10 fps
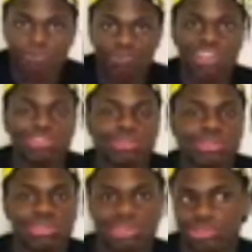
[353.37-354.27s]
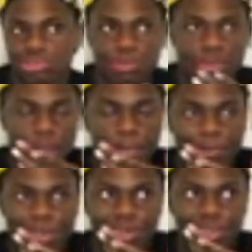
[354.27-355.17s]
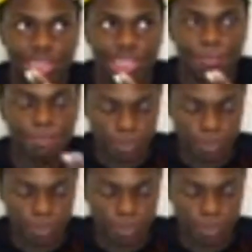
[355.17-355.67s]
yes, you can say there's a proper way to eat